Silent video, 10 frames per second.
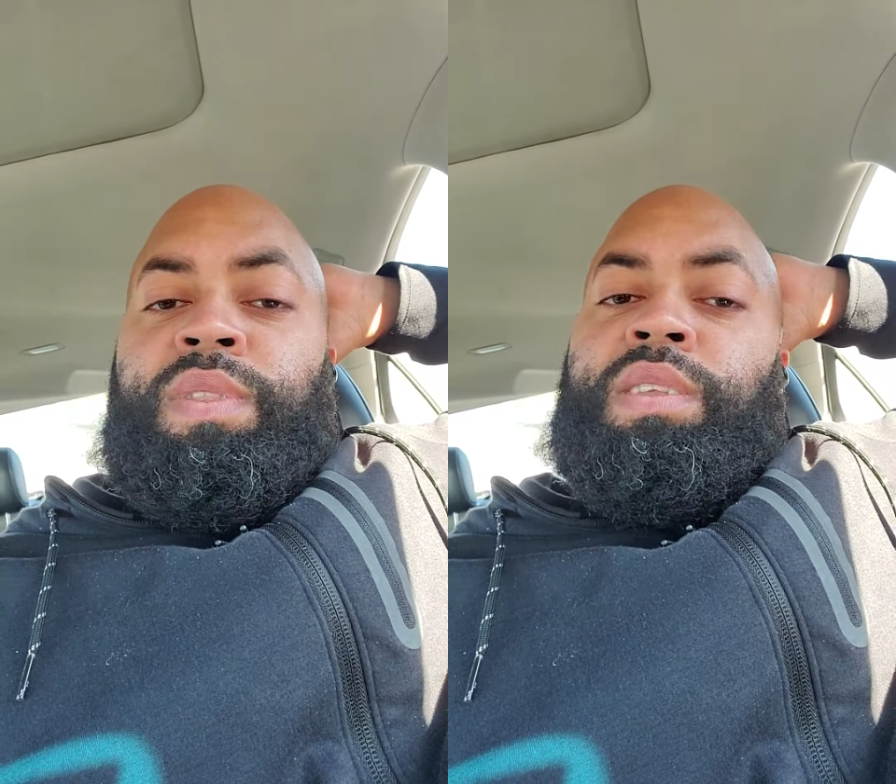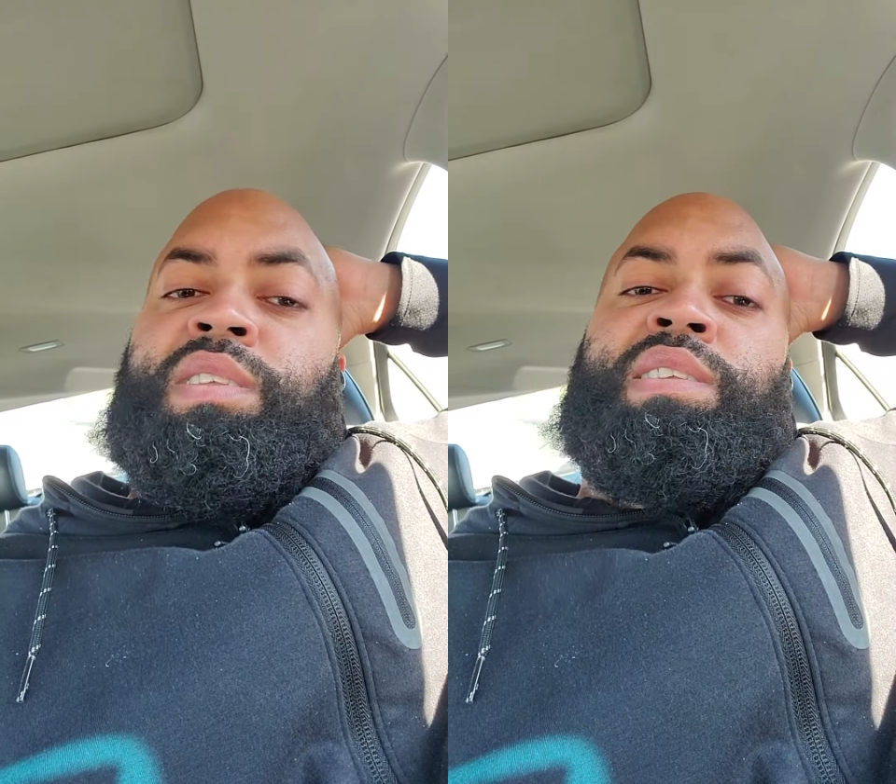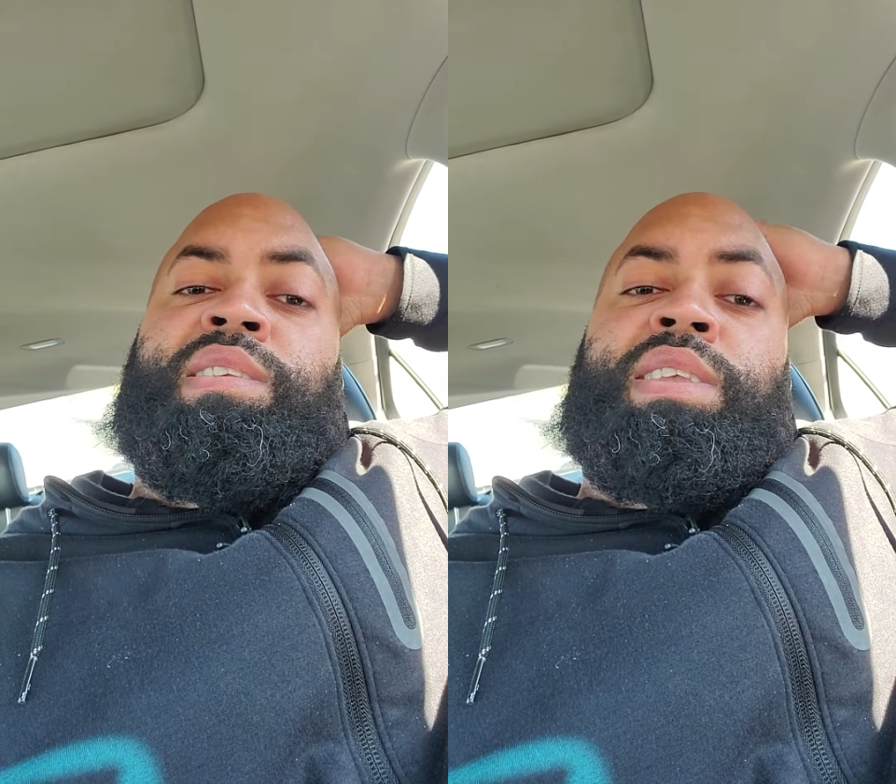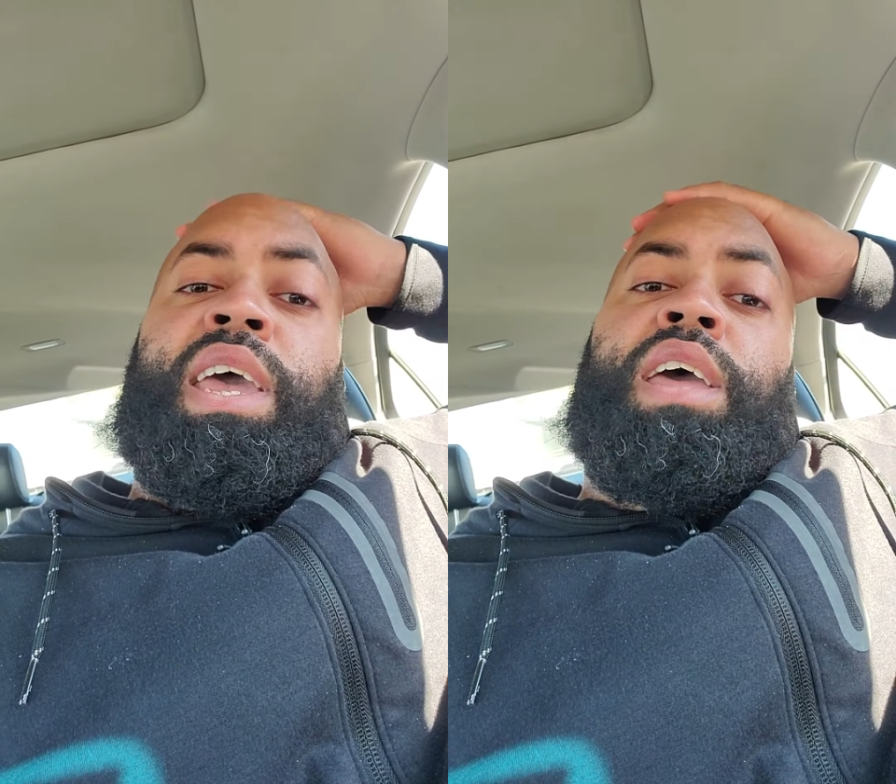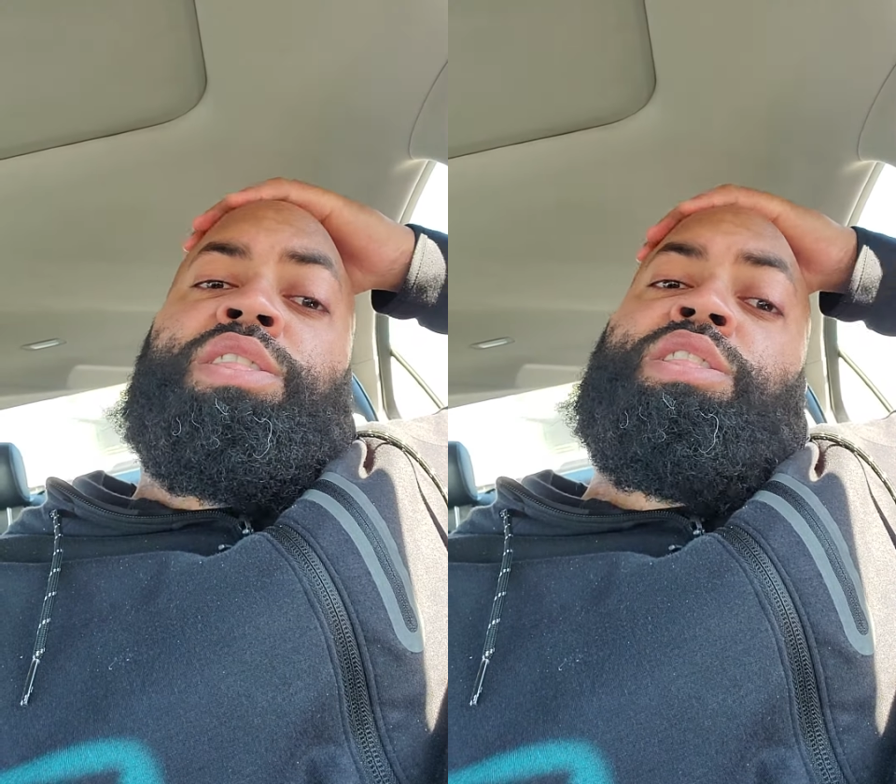
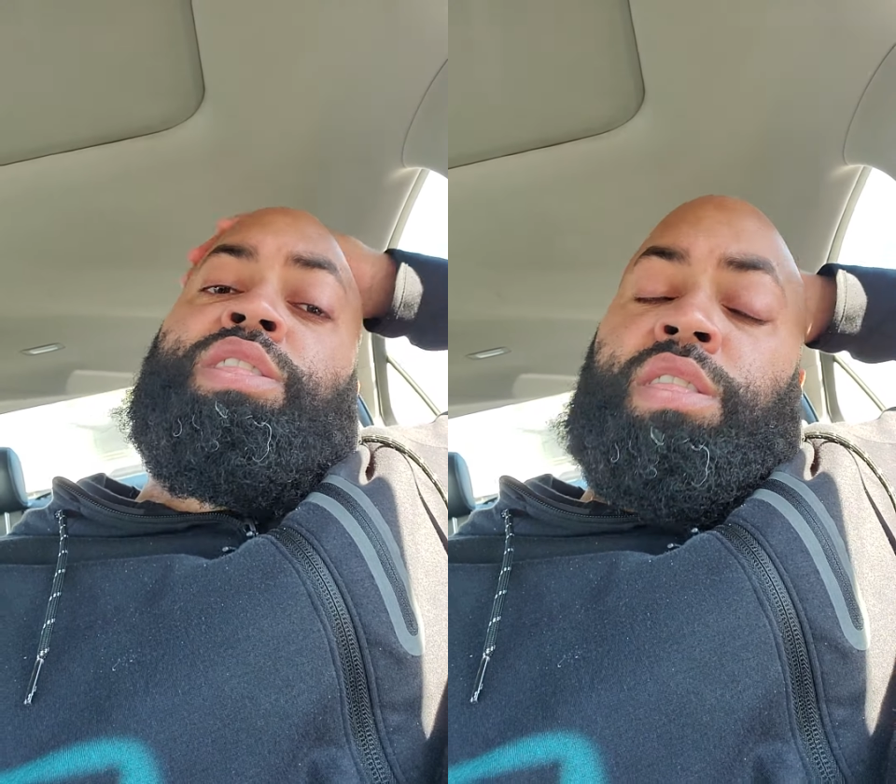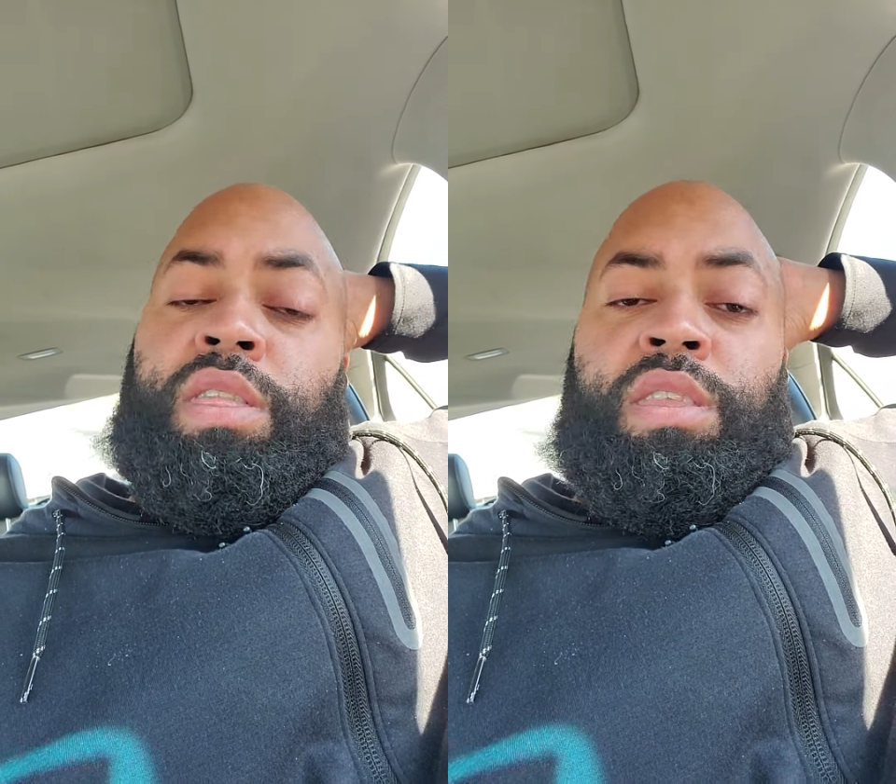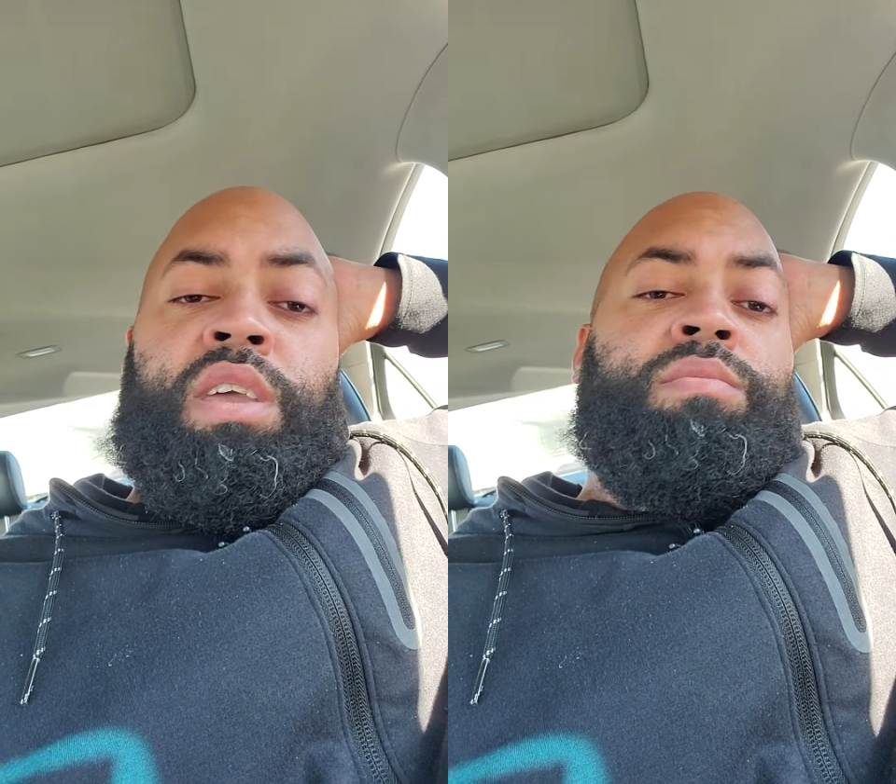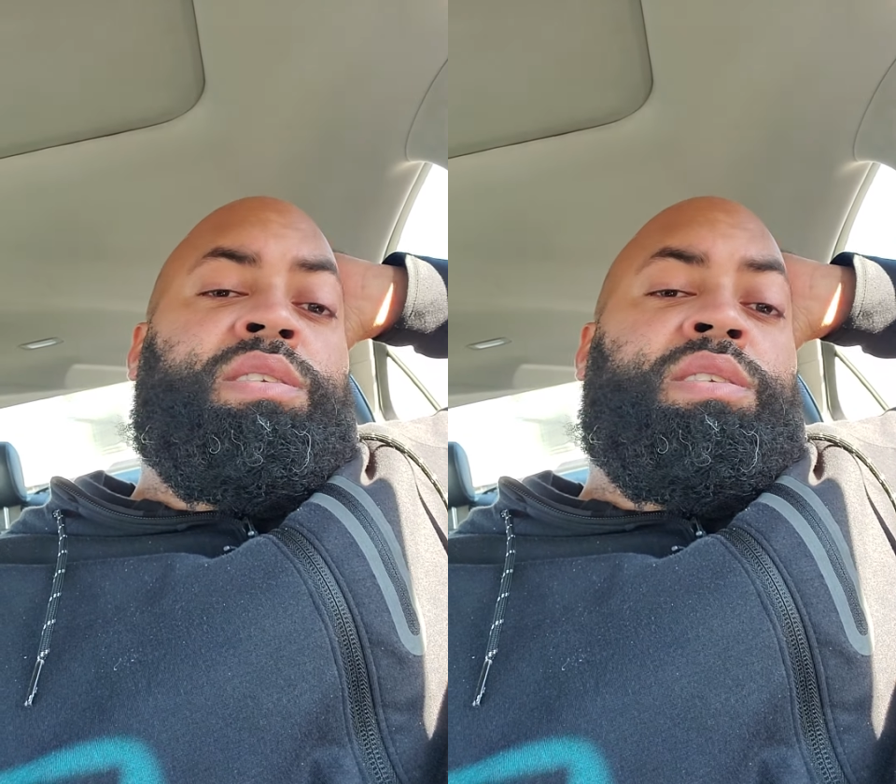Seth, you know what I'm